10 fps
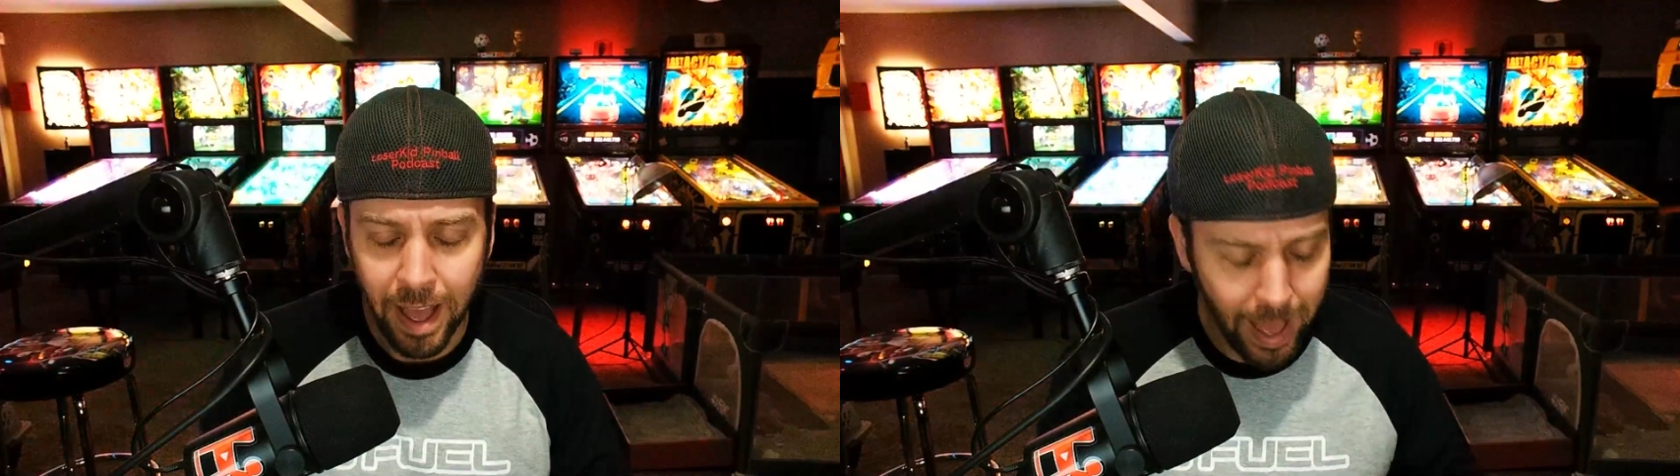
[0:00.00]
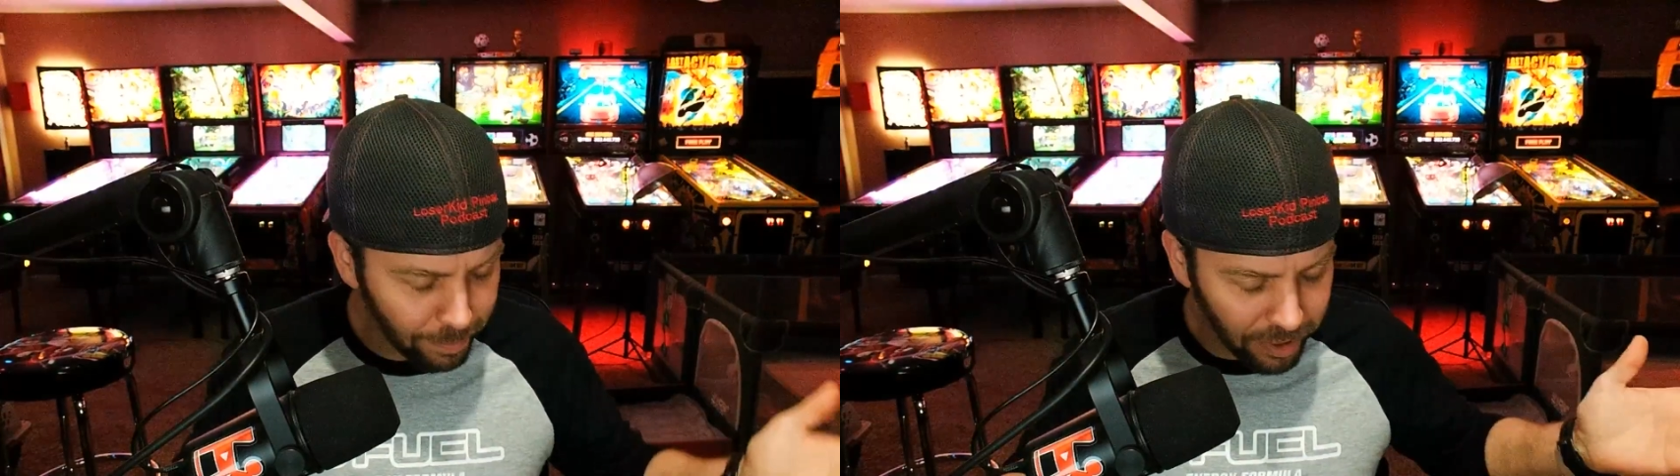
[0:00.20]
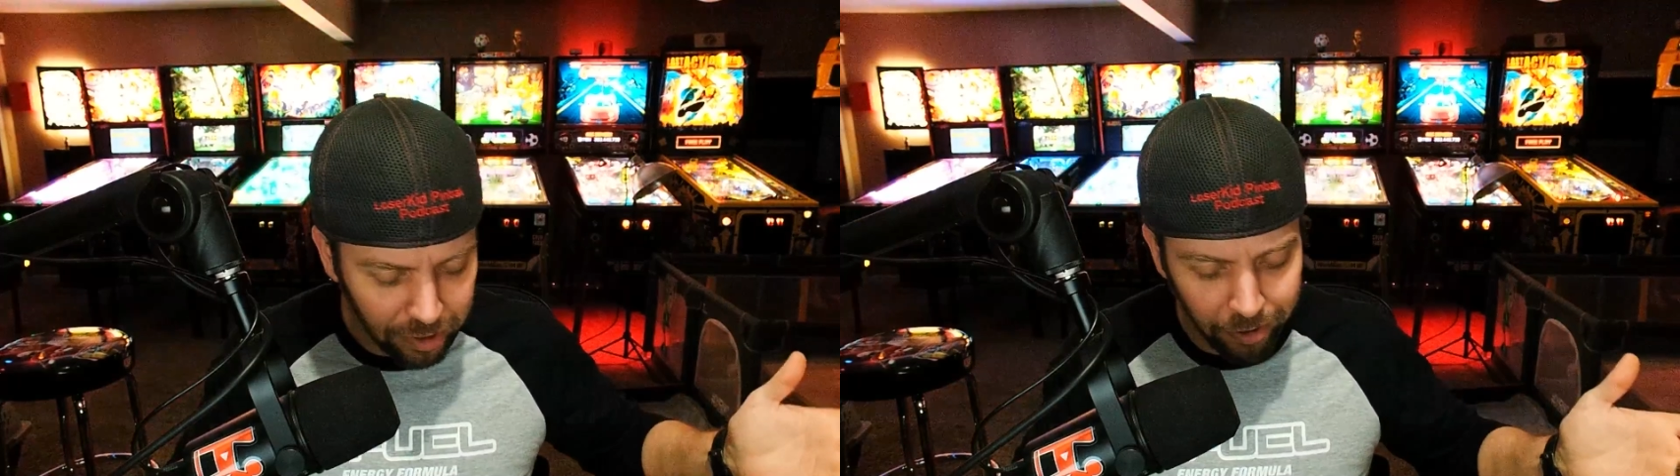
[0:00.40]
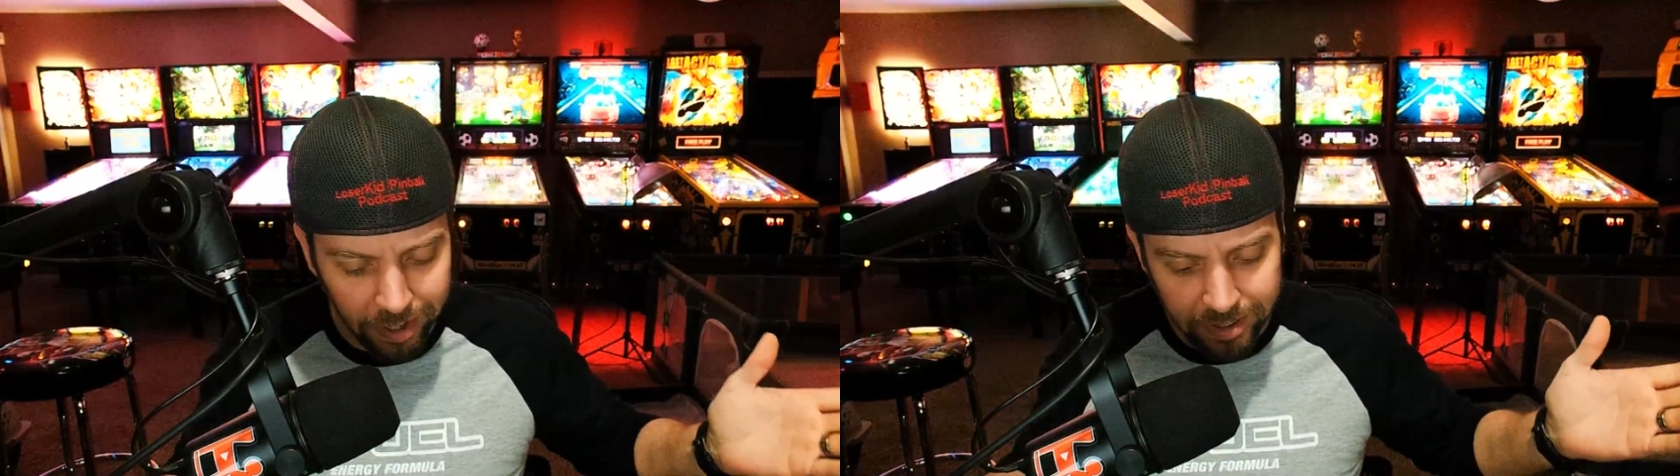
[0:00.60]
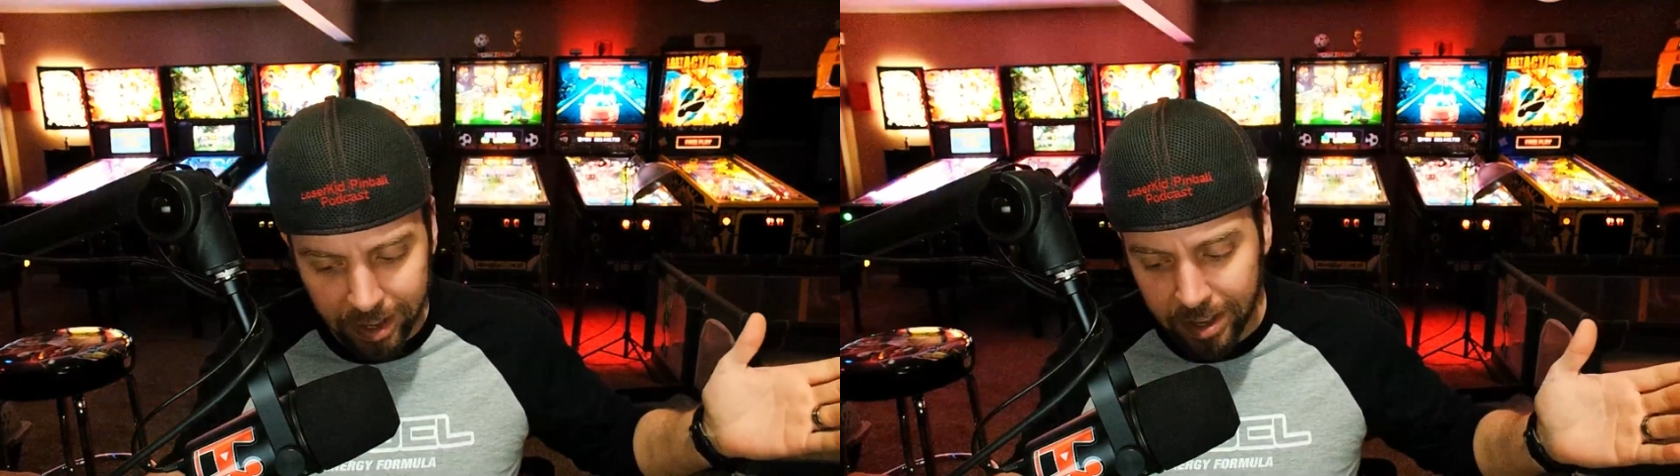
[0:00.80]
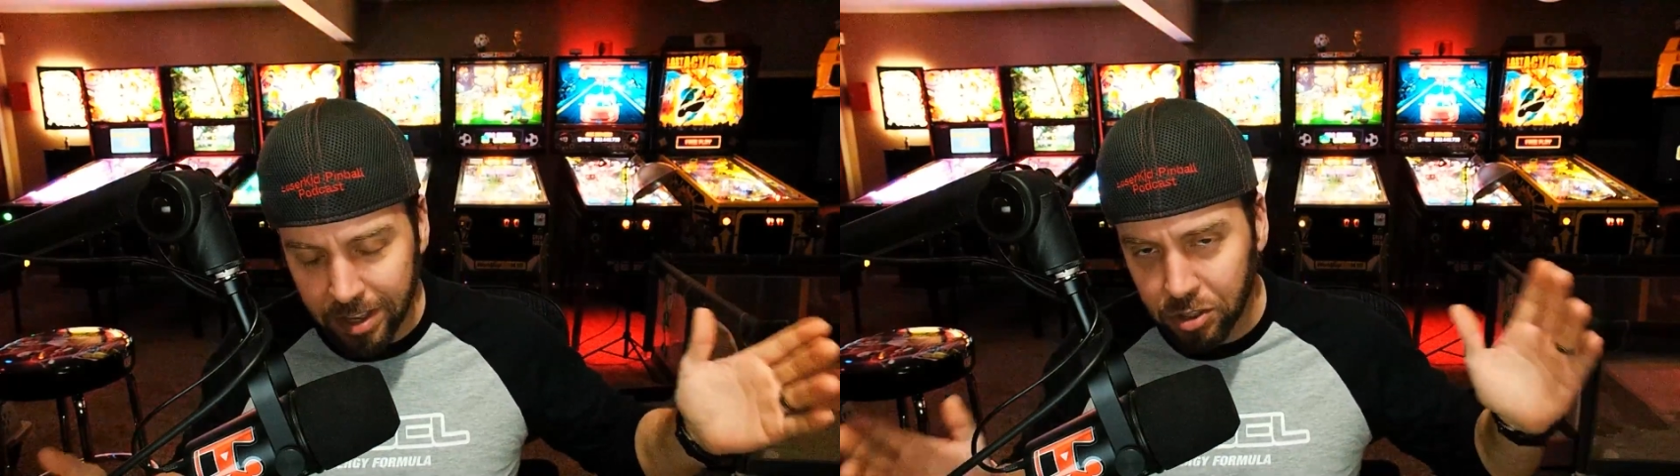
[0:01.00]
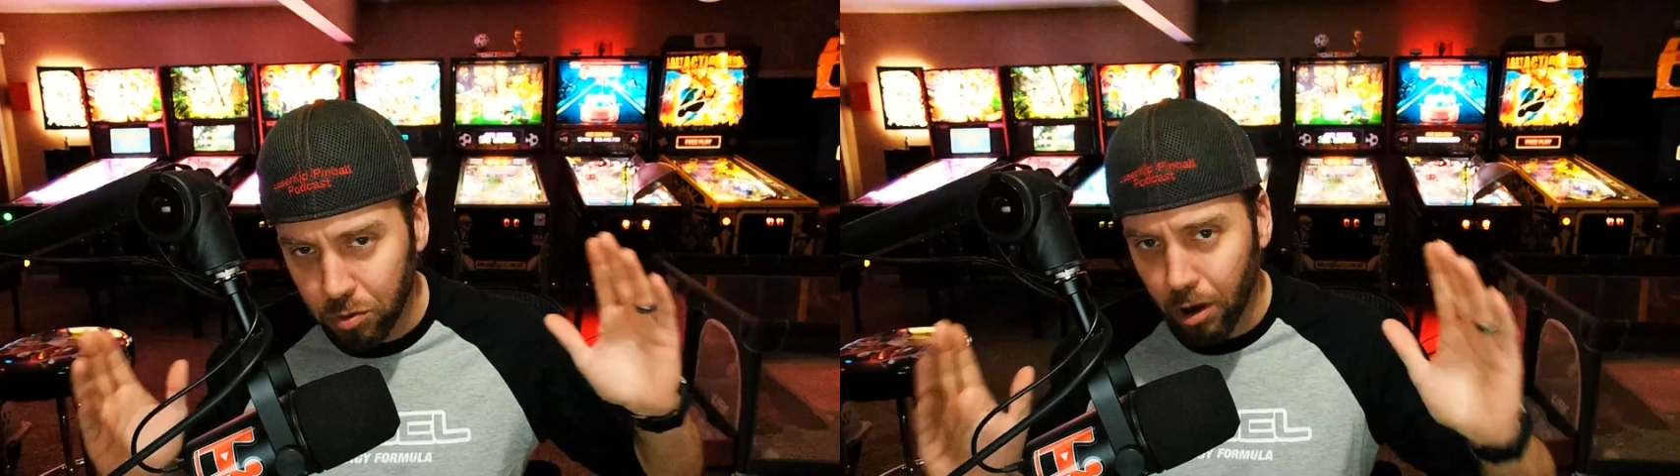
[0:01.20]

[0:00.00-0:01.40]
Happy Turkey Day to